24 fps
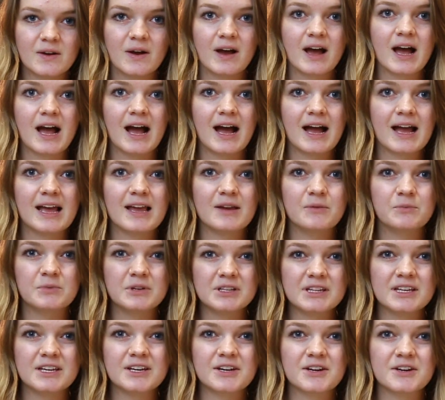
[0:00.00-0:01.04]
So I
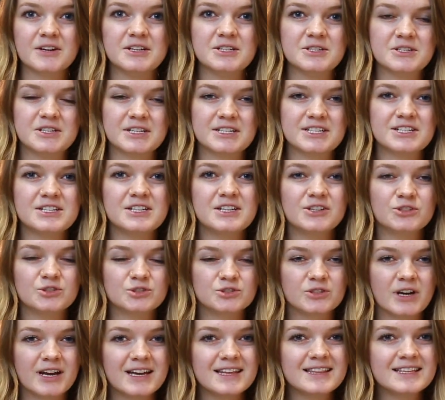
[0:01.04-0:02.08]
really encourage you to
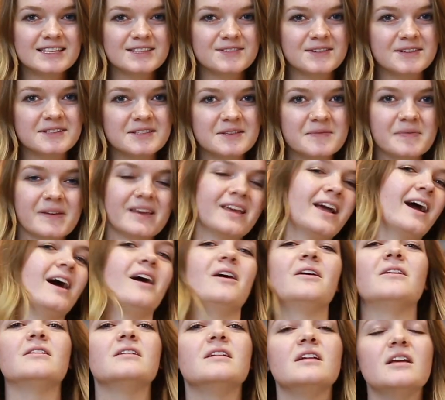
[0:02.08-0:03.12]
try this recipe
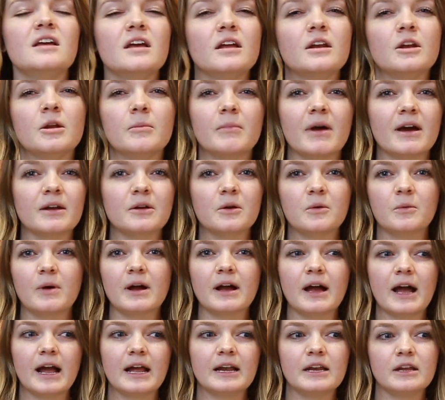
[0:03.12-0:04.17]
out. No matter
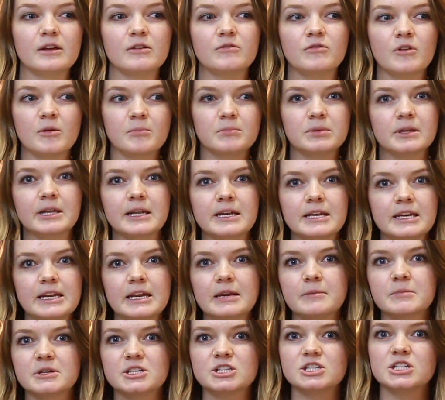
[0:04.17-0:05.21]
what kind of
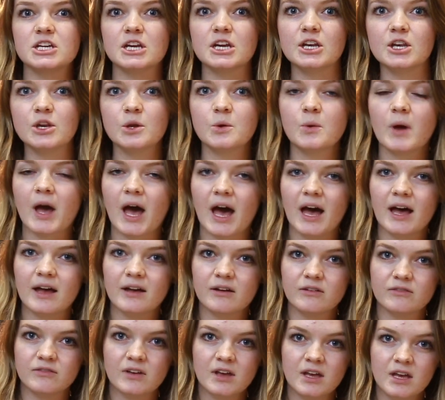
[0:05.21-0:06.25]
blending machine you
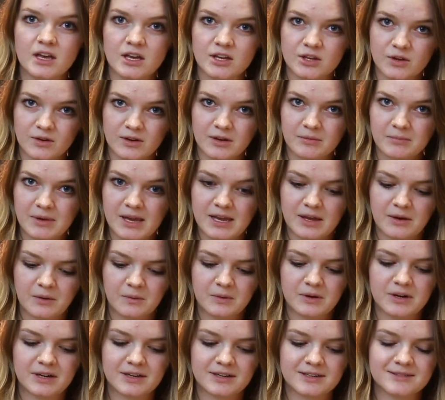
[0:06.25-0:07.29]
have, you can make it
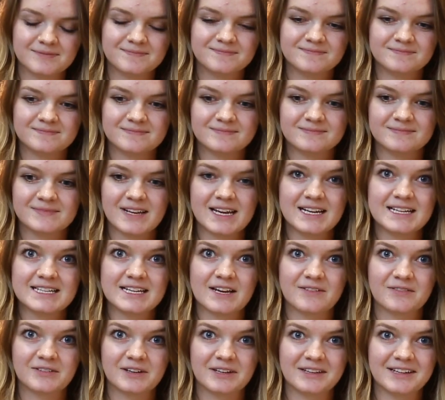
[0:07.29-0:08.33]
work.
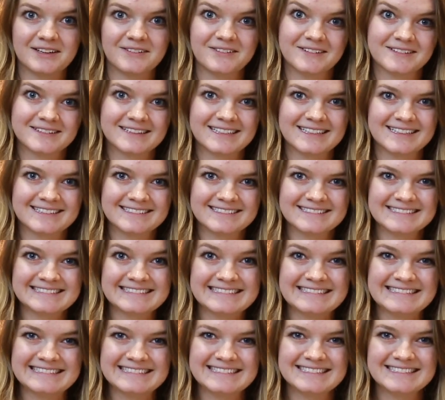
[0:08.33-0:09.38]
Definitely worth it.
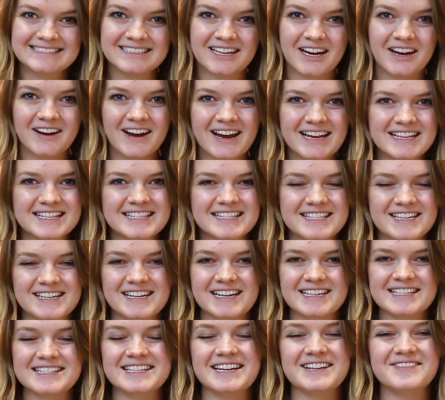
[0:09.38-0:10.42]
All right, see you
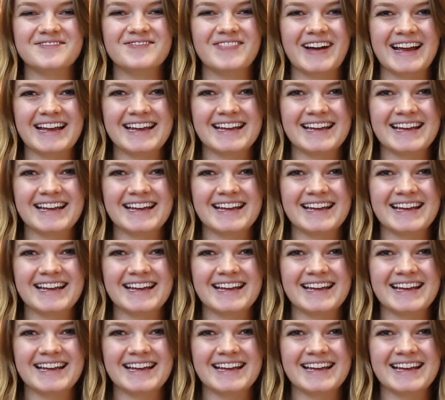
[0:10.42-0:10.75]
next time.